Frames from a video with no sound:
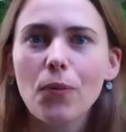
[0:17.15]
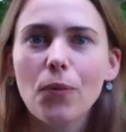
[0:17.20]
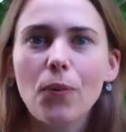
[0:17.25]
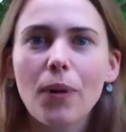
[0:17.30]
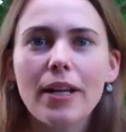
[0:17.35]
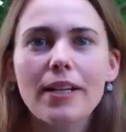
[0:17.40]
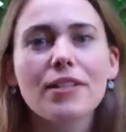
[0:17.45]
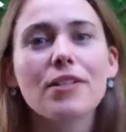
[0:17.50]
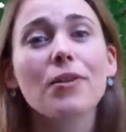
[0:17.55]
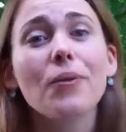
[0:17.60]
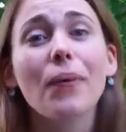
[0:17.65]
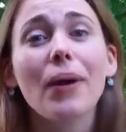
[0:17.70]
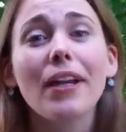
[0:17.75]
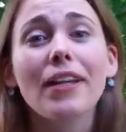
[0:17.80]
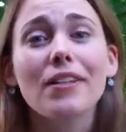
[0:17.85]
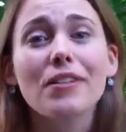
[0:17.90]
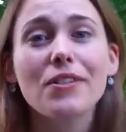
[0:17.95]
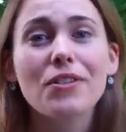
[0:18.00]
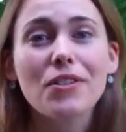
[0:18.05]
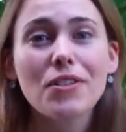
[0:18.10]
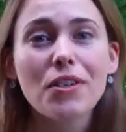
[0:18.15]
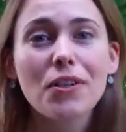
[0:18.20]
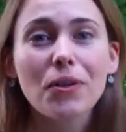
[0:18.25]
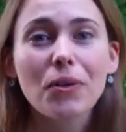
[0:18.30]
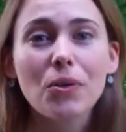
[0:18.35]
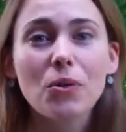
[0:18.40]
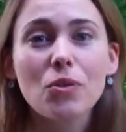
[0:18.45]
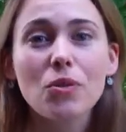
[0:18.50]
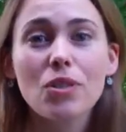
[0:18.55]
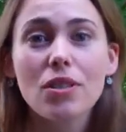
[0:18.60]
What do I
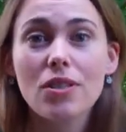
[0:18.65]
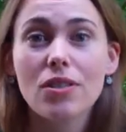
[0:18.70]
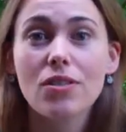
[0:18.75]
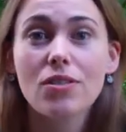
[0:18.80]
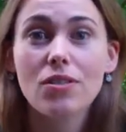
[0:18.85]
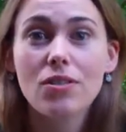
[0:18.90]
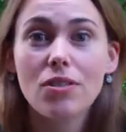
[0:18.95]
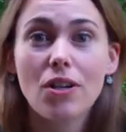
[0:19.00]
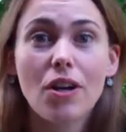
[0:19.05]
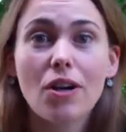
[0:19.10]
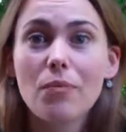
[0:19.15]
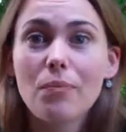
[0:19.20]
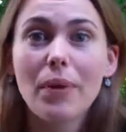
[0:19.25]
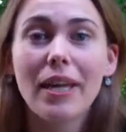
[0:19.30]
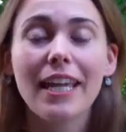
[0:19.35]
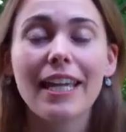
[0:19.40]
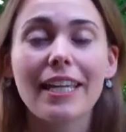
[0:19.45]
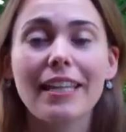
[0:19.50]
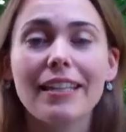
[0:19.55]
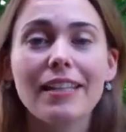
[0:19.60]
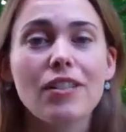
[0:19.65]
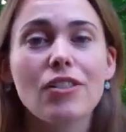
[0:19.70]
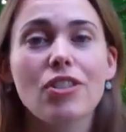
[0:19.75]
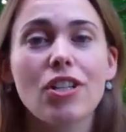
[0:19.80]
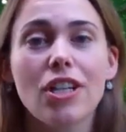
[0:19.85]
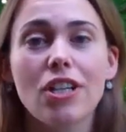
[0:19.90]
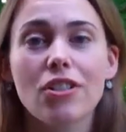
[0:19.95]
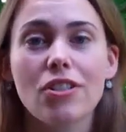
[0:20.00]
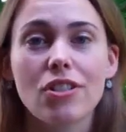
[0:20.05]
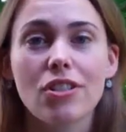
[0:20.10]
do to start making these
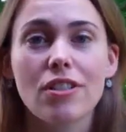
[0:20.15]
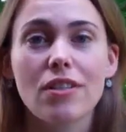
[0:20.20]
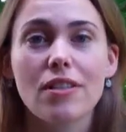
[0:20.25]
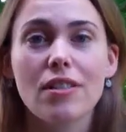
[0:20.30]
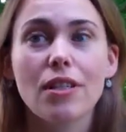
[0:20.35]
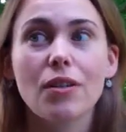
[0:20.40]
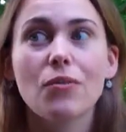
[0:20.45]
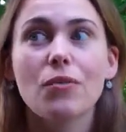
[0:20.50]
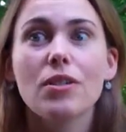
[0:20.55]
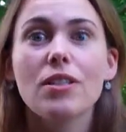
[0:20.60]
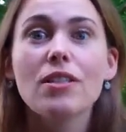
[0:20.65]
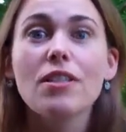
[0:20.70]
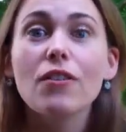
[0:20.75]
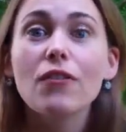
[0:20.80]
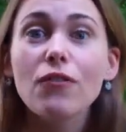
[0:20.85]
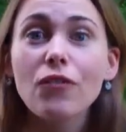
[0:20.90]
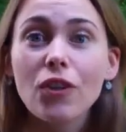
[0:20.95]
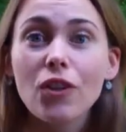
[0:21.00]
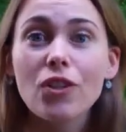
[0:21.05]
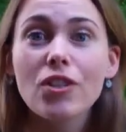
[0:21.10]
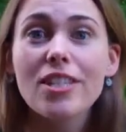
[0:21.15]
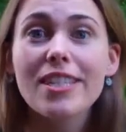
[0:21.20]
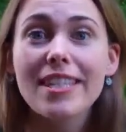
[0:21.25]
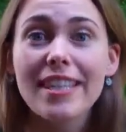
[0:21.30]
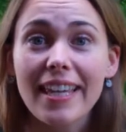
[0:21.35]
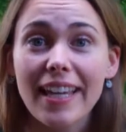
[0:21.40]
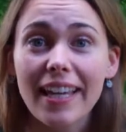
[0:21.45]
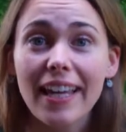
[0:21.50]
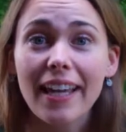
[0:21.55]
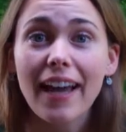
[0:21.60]
changes? What's the first
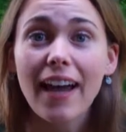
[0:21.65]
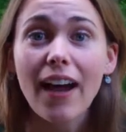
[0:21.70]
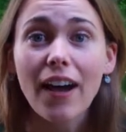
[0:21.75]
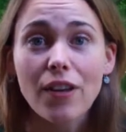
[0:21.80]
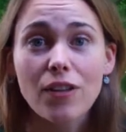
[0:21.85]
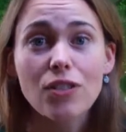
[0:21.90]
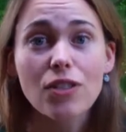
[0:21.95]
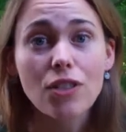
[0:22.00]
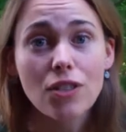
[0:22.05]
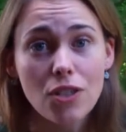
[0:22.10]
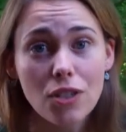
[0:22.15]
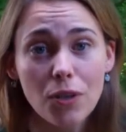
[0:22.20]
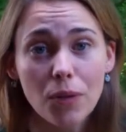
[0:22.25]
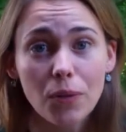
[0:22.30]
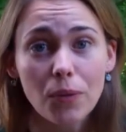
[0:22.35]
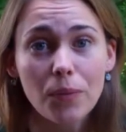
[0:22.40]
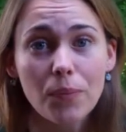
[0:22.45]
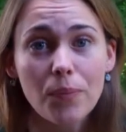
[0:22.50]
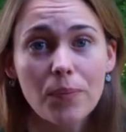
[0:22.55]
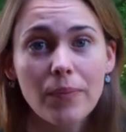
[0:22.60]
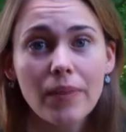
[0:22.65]
thing I should do?